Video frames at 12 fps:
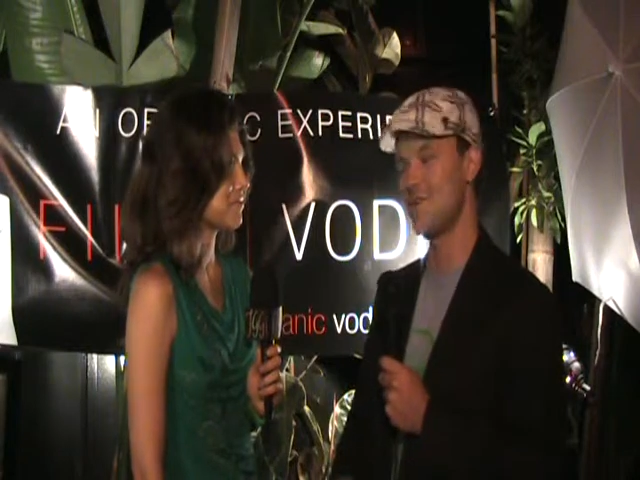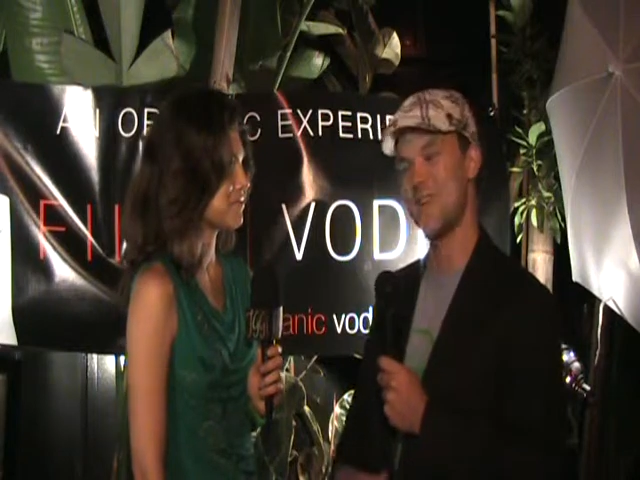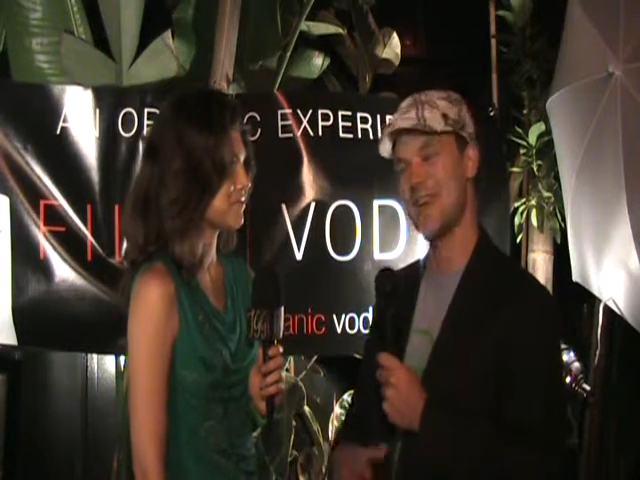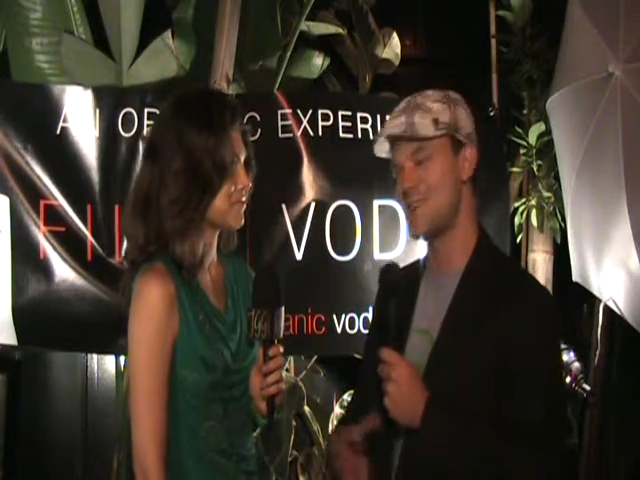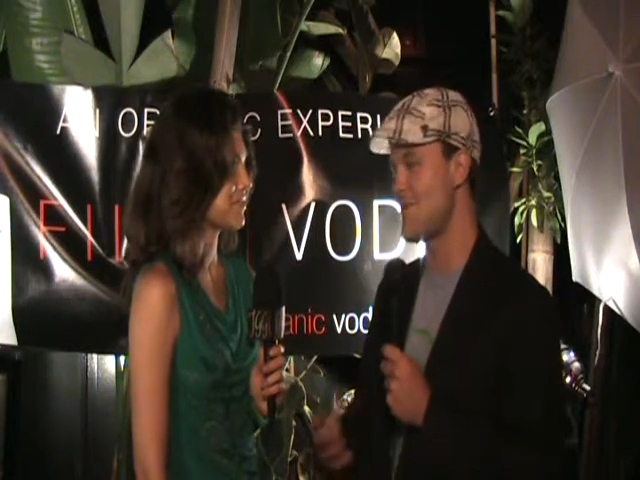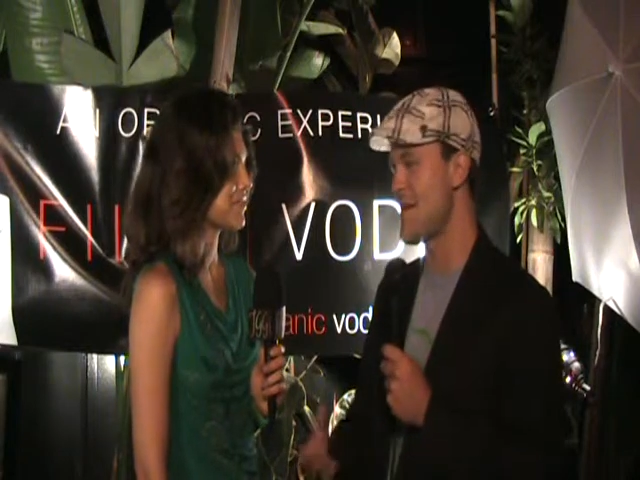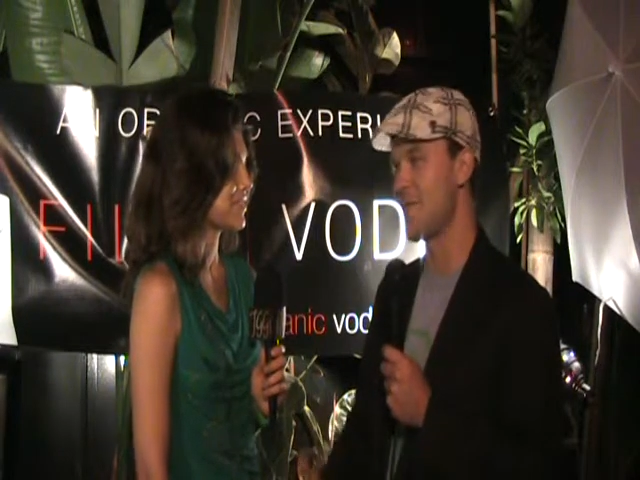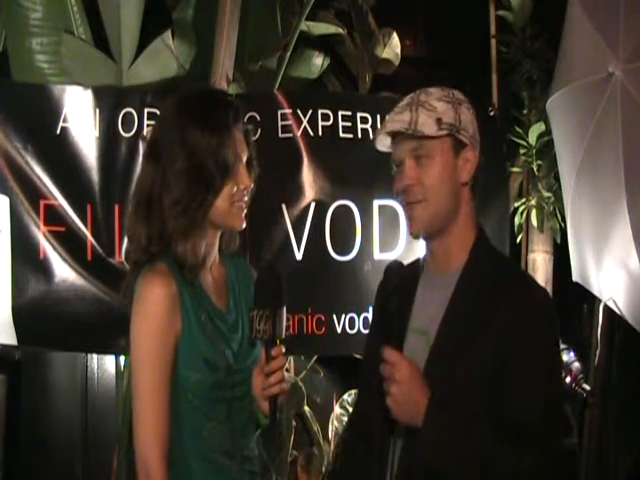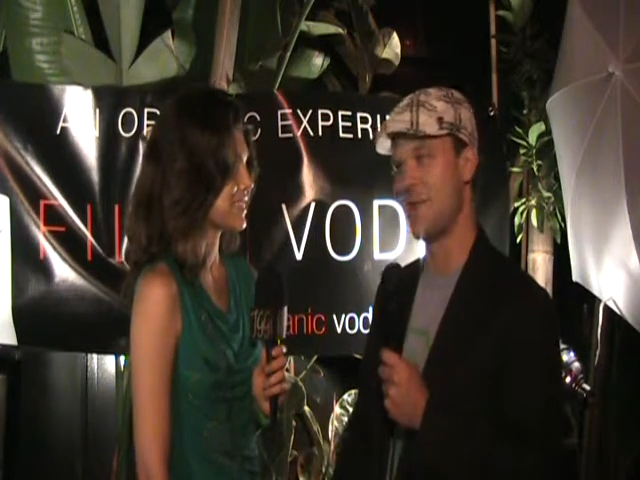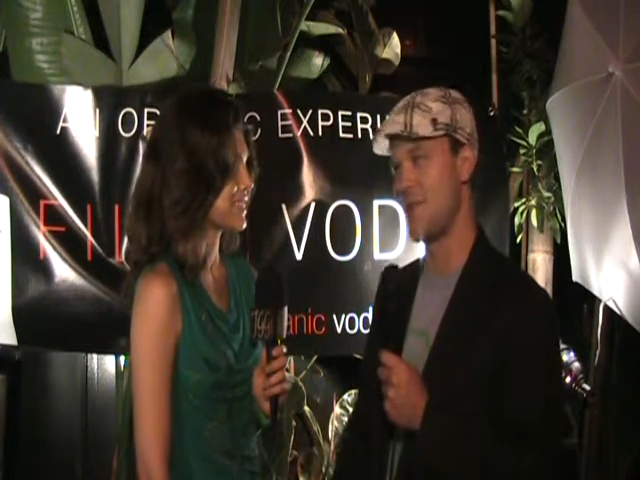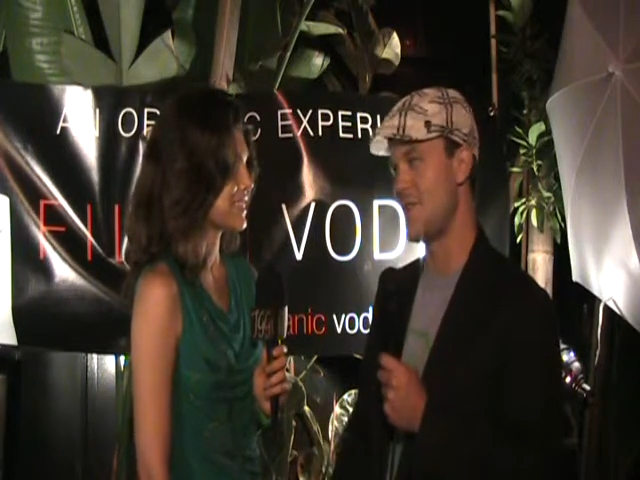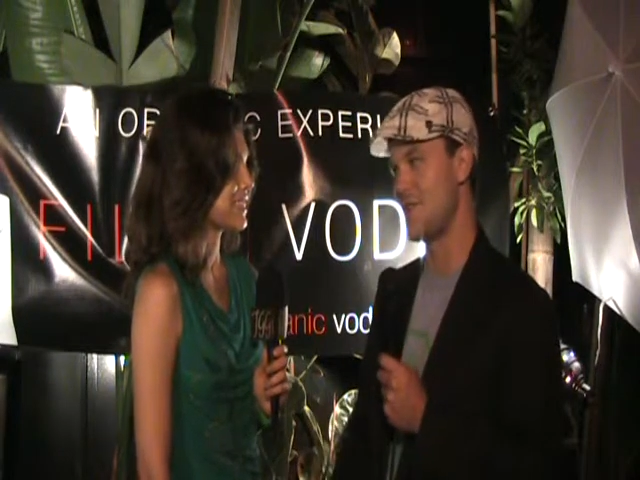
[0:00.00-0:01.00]
because you can't do
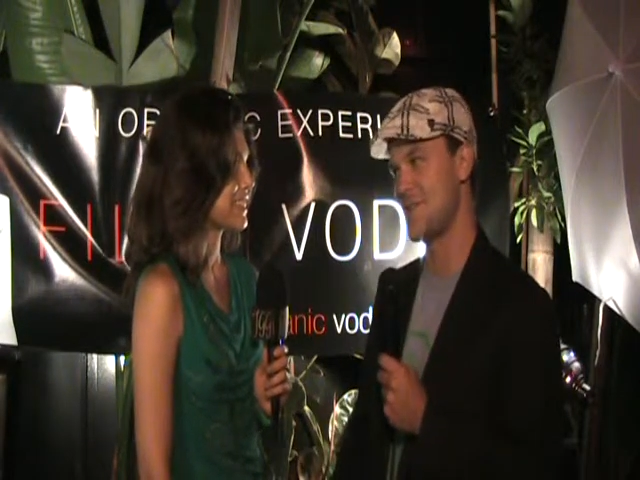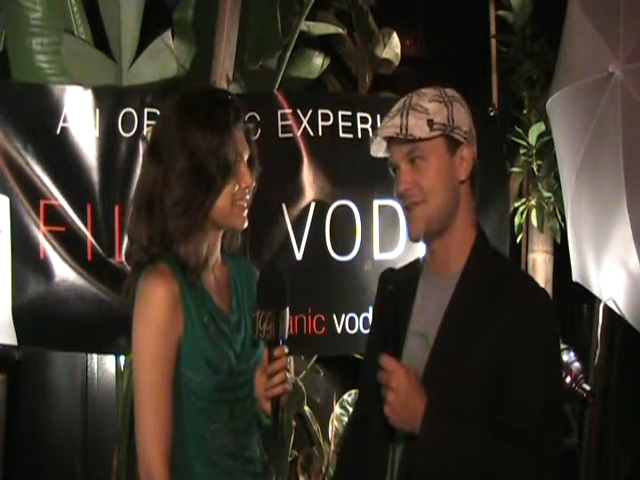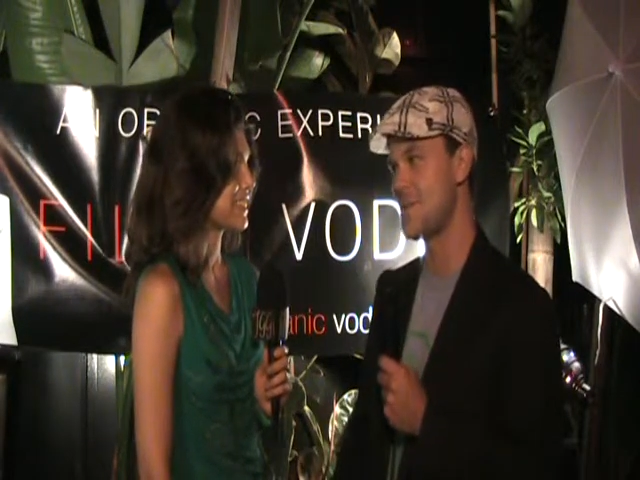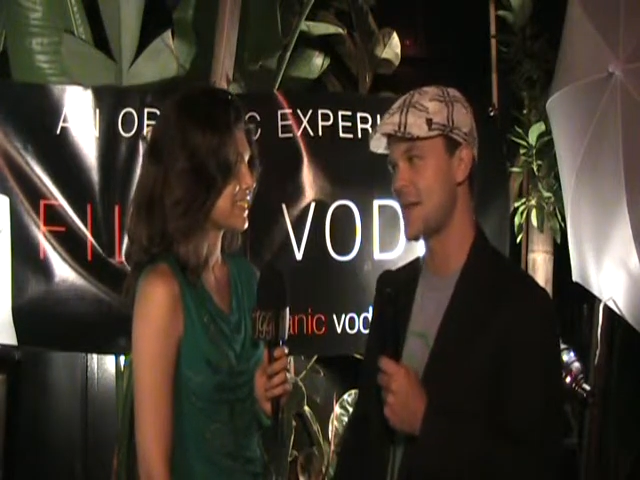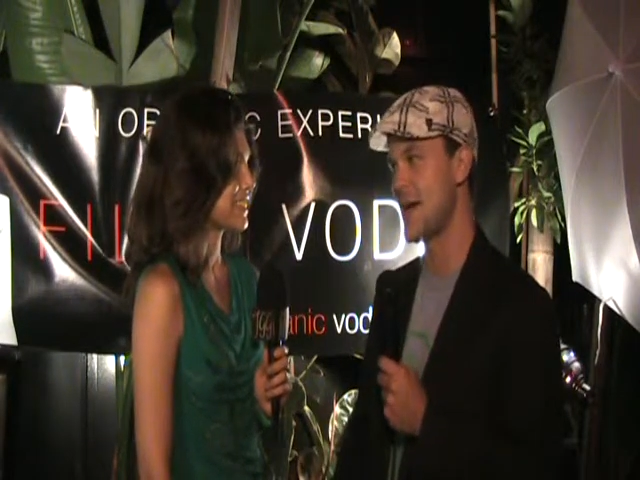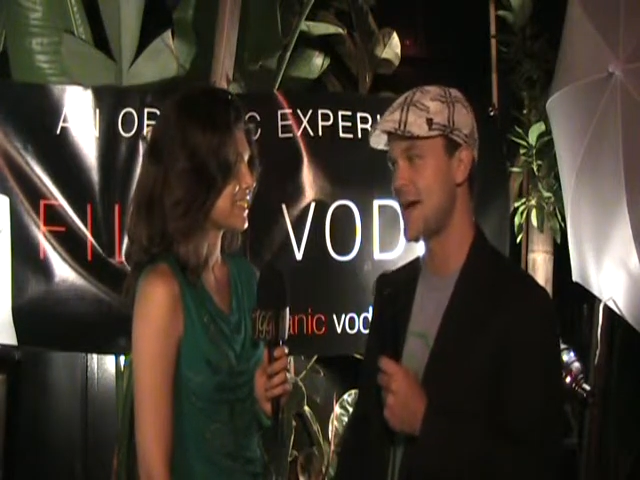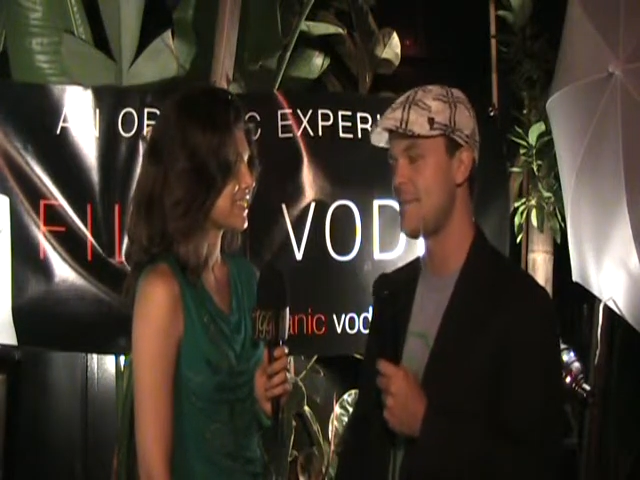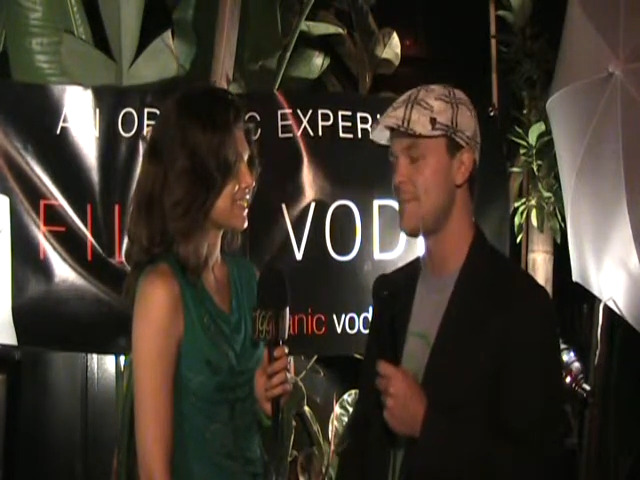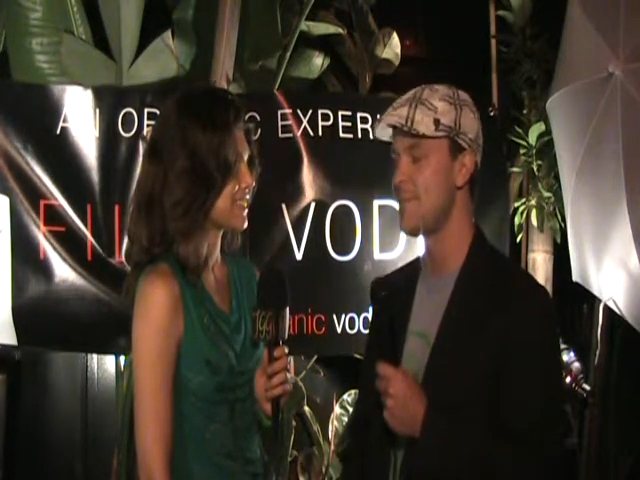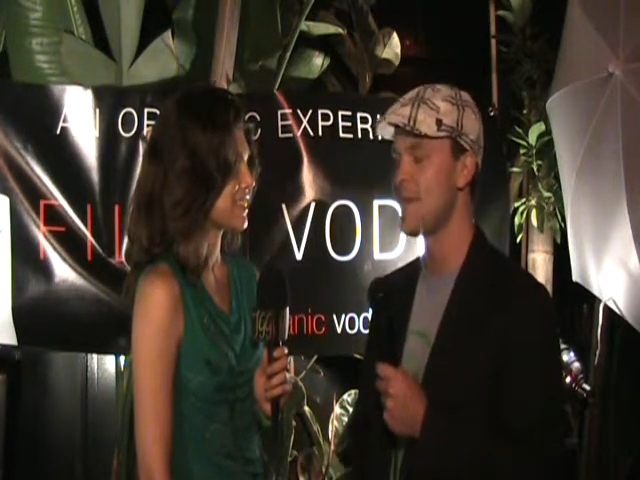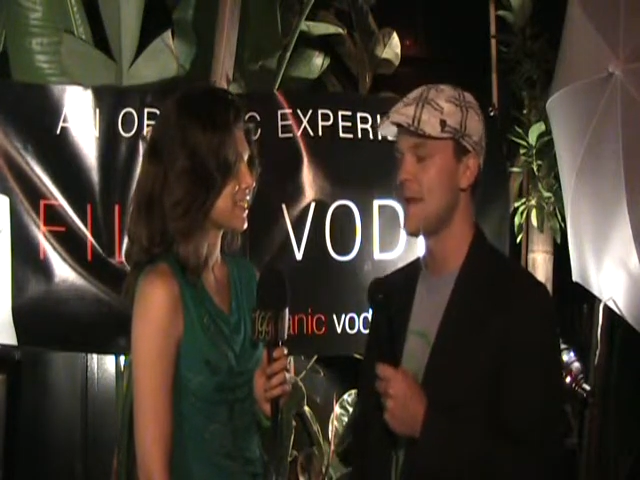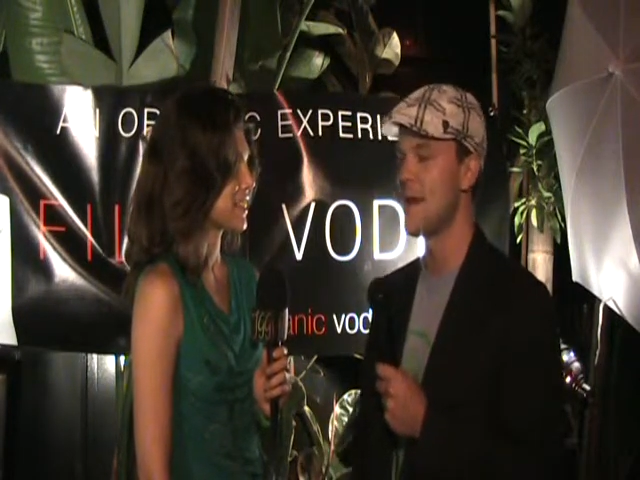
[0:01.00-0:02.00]
everything all at the same time.